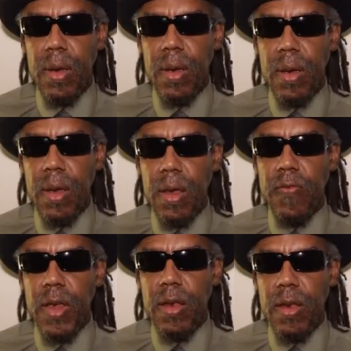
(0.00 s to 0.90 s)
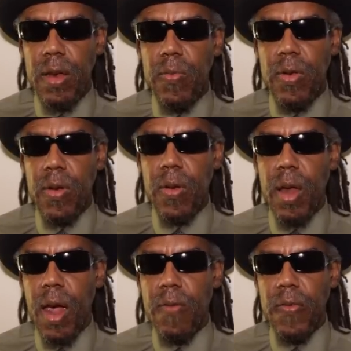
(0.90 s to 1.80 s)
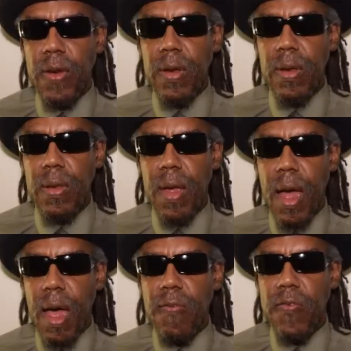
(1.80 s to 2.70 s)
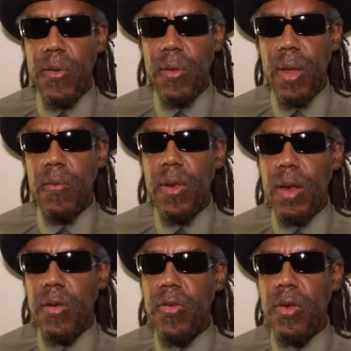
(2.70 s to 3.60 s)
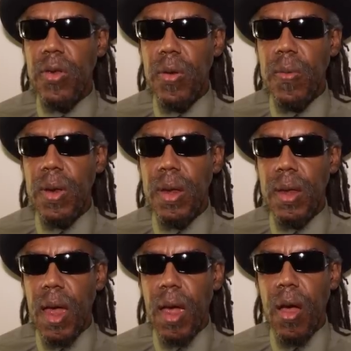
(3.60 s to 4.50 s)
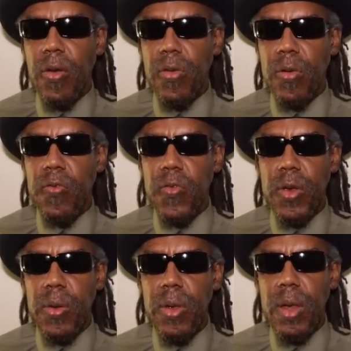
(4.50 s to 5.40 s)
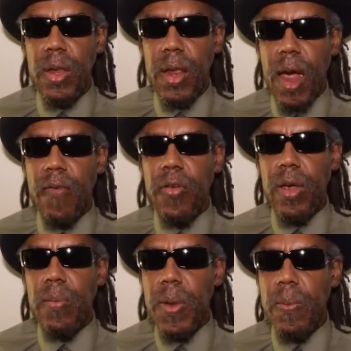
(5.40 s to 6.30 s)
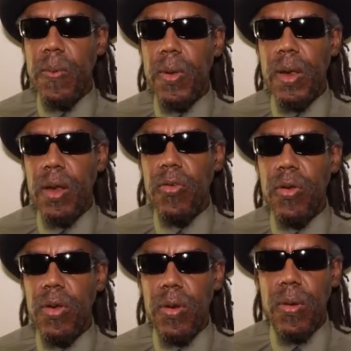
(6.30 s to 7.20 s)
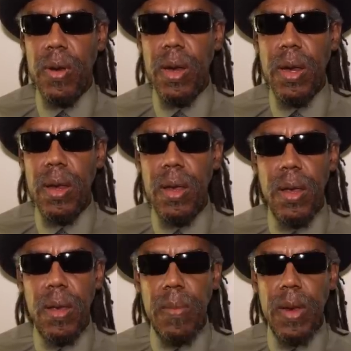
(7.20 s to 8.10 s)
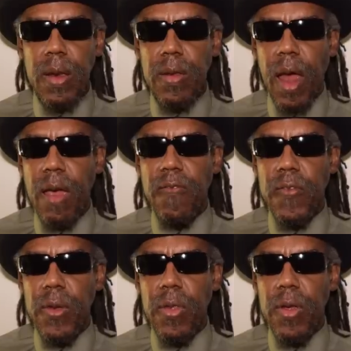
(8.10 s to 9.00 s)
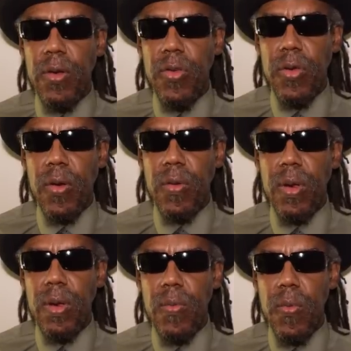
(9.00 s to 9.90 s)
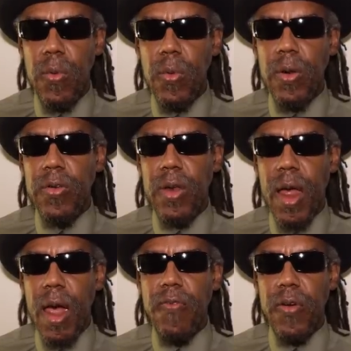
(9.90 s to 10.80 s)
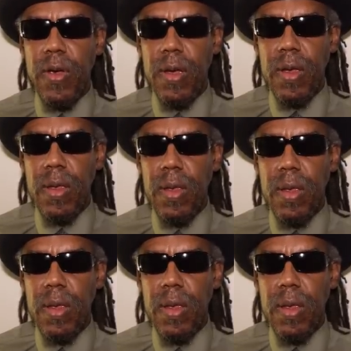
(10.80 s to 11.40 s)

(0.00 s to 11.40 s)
uh, if they did return to Africa, I feel they would need security. I also feel the African people would need security because I feel there are certain rulers in Africa